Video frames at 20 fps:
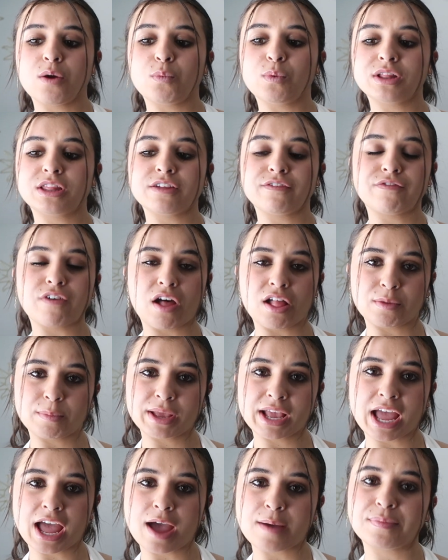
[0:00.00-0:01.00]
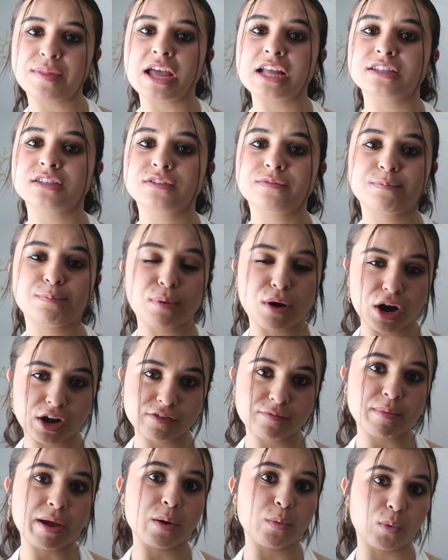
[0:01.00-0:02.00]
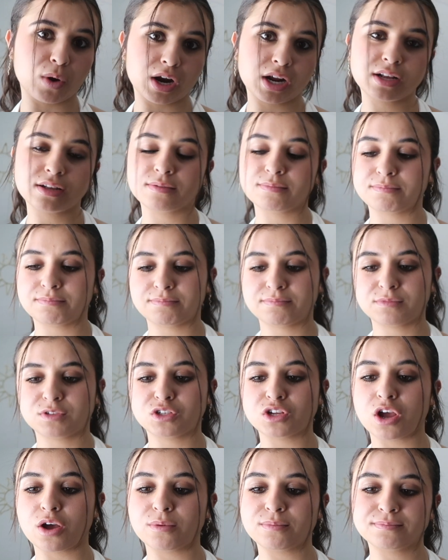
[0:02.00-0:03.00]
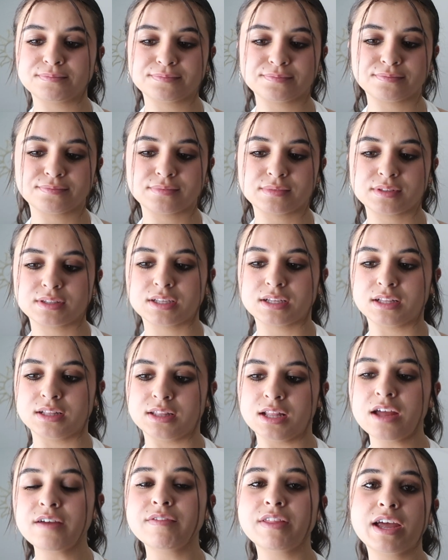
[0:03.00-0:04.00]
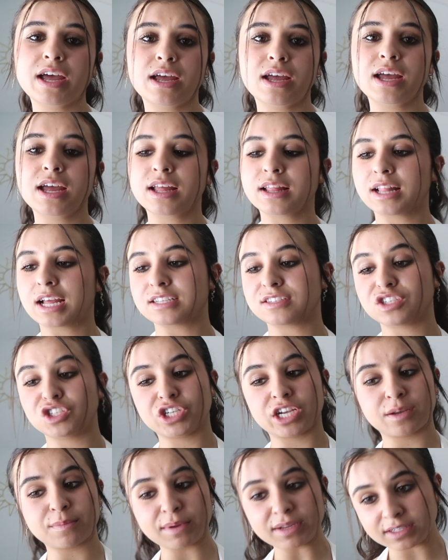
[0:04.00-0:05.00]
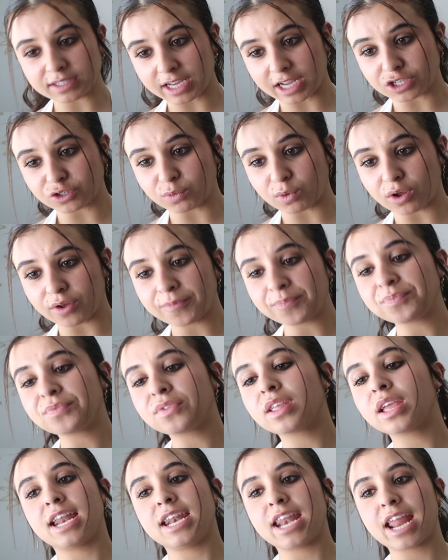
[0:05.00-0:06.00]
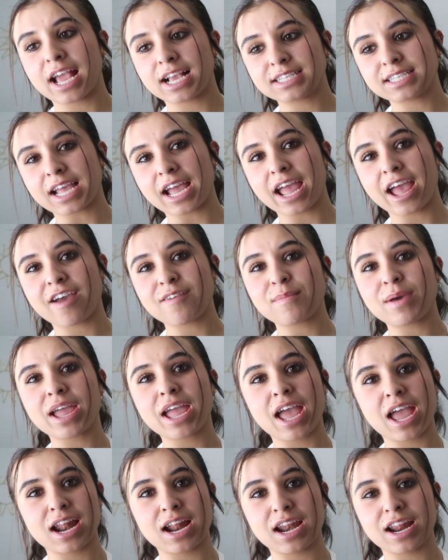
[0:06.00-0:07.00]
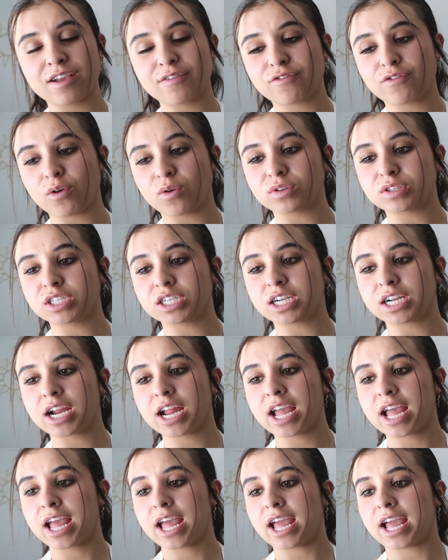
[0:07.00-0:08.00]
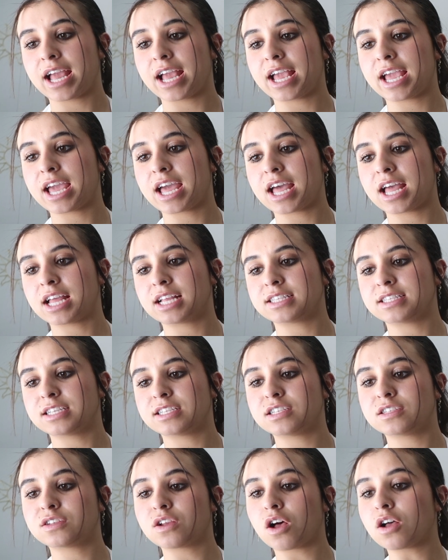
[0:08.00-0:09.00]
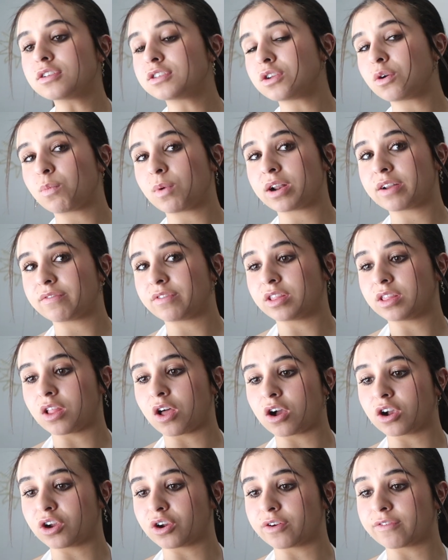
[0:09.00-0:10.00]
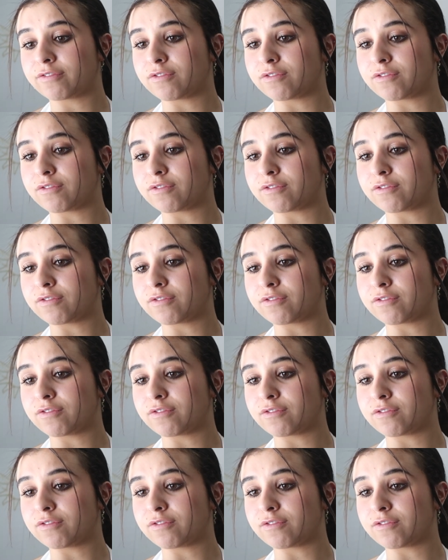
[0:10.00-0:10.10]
with the following app that's part of my work. So, love that. That's to check my schedule. Next, I have my editing folder, and this is also one of the longer